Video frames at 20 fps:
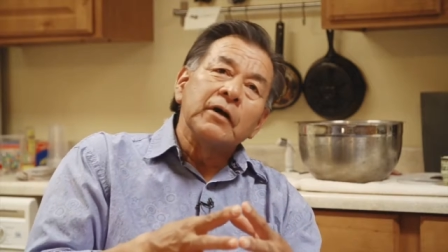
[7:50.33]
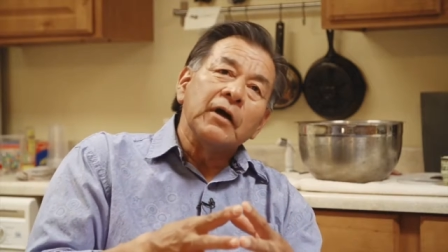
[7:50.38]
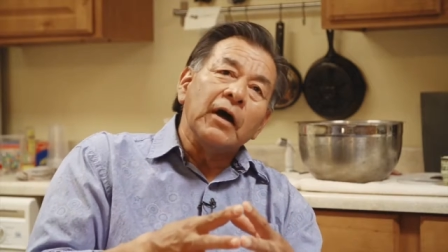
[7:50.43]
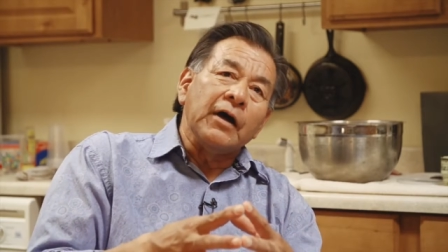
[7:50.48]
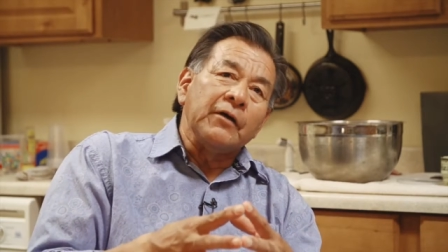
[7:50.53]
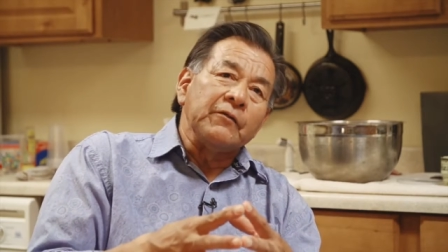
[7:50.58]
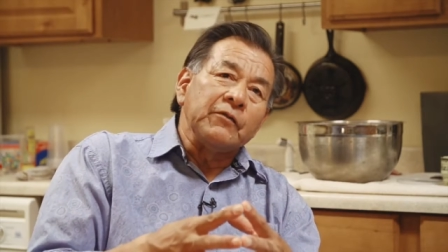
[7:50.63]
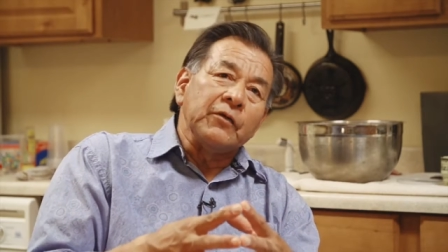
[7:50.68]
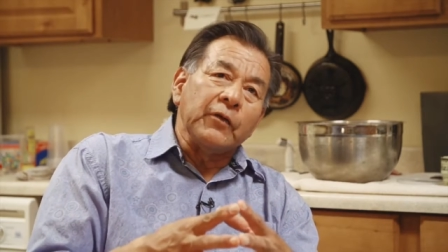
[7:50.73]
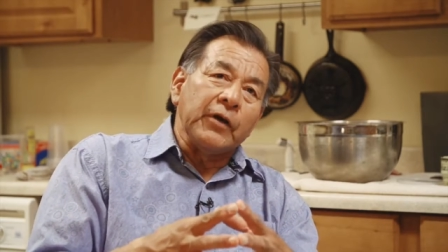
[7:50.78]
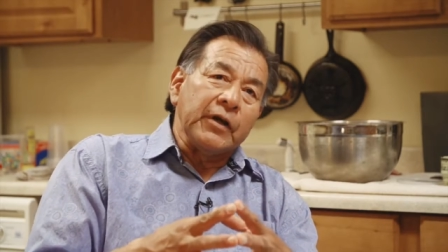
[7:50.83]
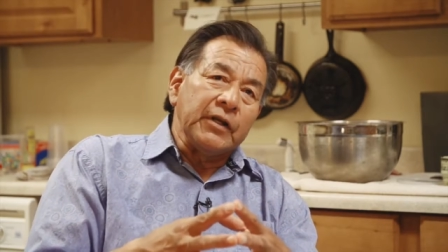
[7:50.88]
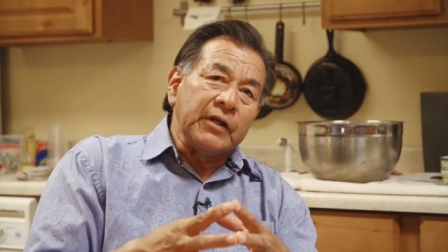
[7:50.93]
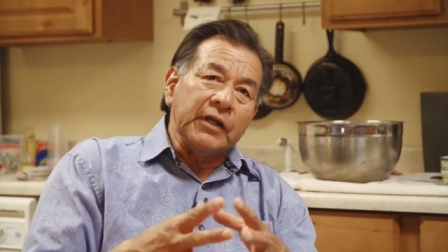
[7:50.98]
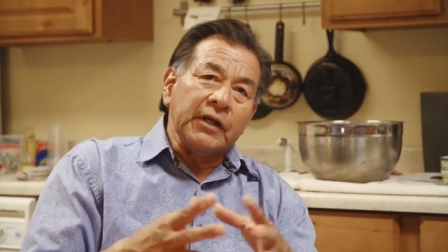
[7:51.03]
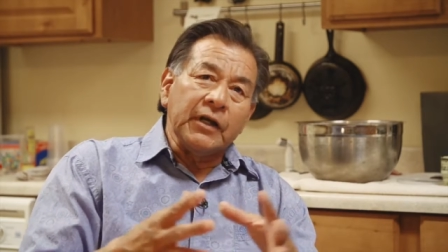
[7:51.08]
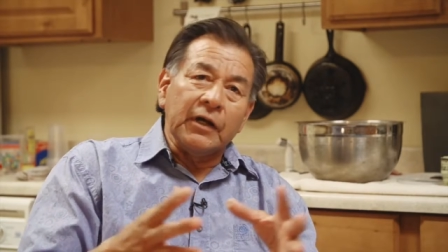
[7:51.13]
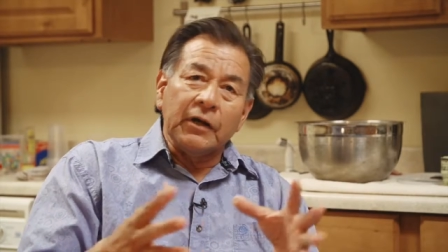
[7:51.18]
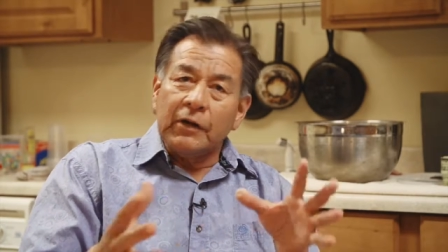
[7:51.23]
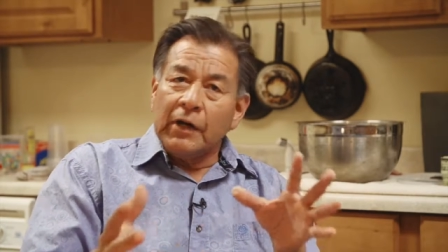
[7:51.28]
I have no
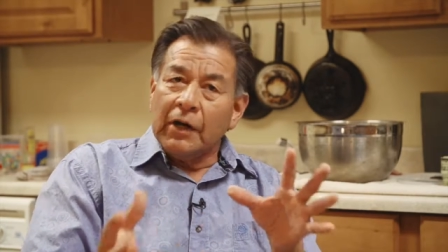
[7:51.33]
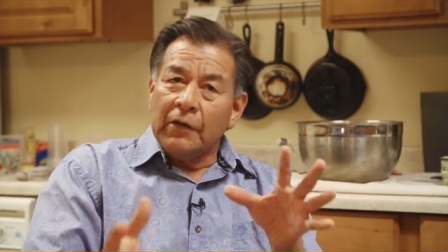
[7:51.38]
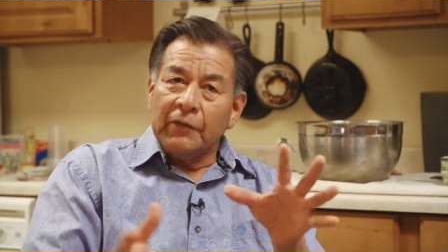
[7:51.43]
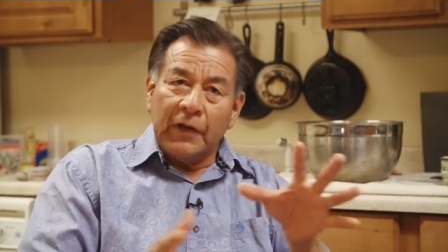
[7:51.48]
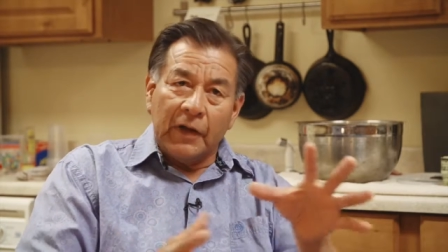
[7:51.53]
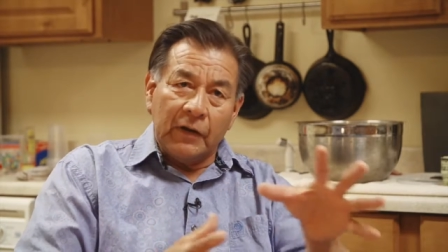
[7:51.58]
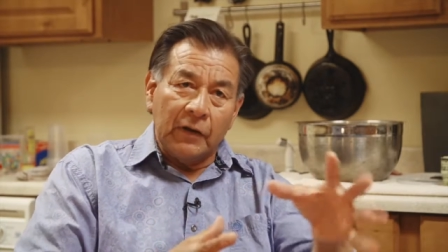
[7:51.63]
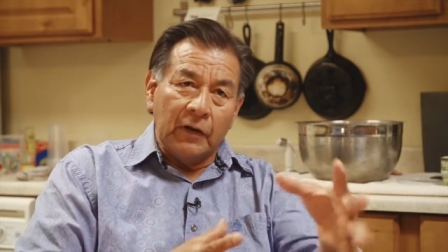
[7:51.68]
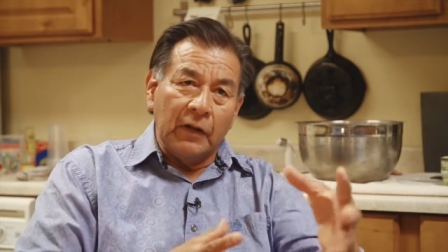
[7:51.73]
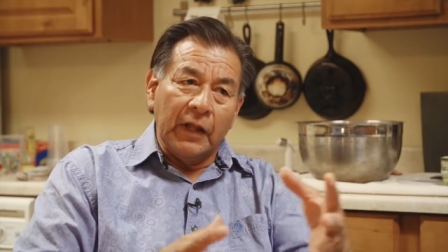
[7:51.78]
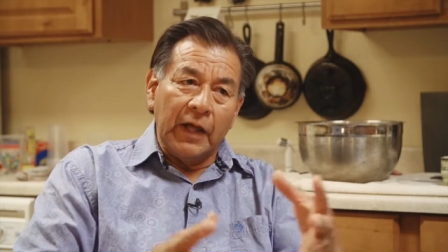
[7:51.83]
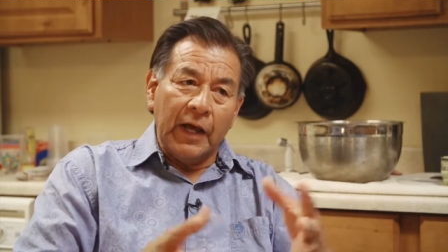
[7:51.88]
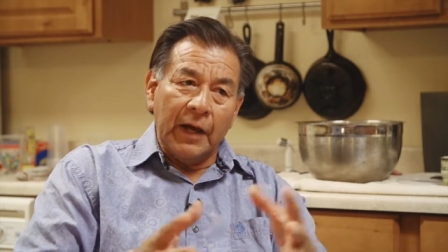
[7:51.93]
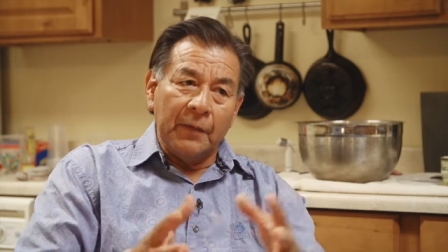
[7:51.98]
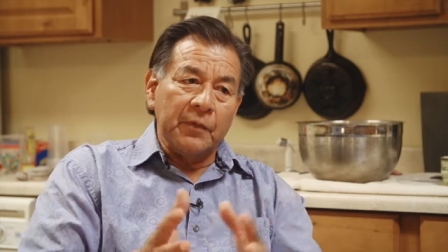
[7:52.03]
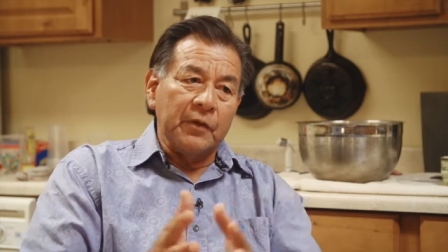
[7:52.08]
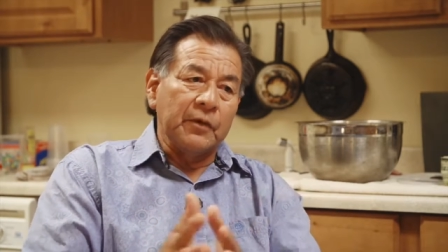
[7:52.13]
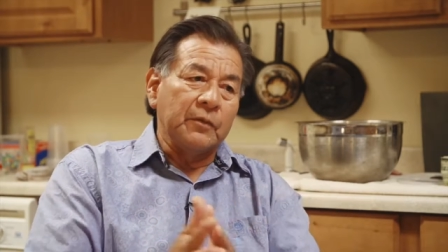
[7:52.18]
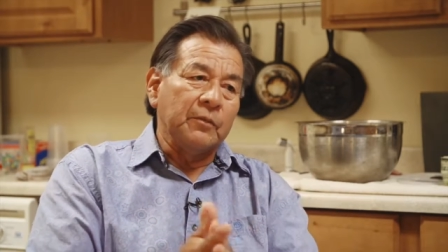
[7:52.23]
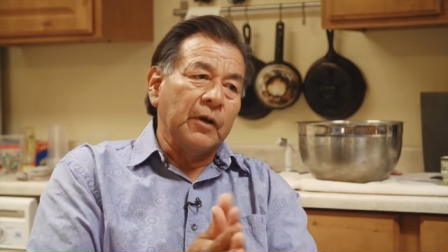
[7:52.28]
idea how that all
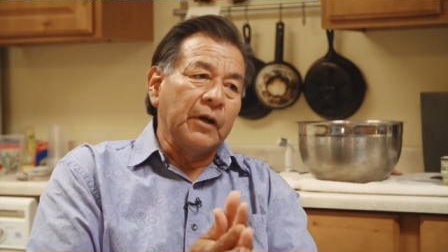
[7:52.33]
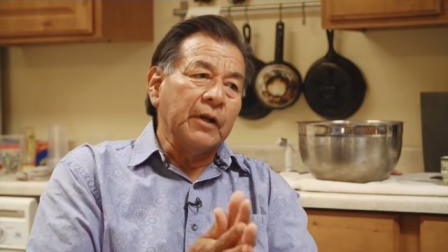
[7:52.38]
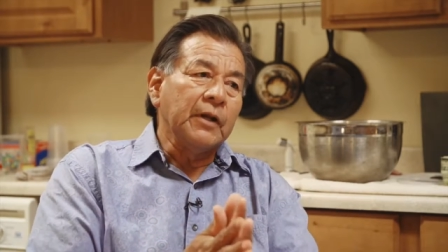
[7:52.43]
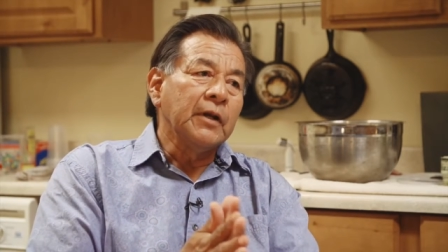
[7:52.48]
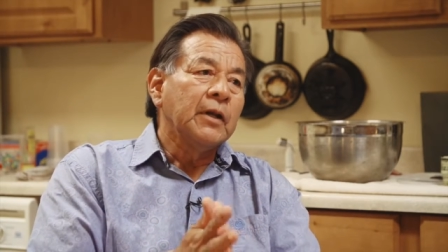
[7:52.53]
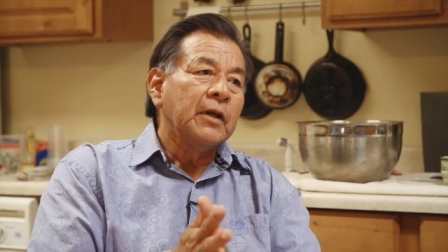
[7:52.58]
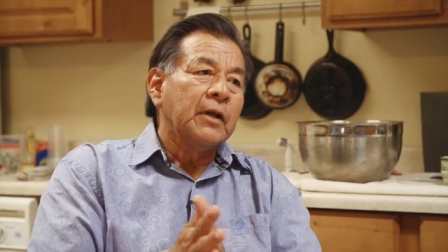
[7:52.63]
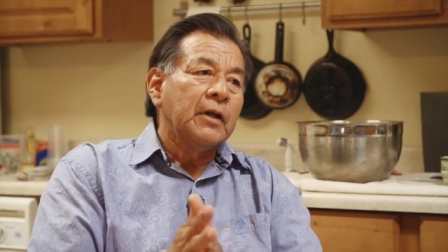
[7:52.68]
happened, but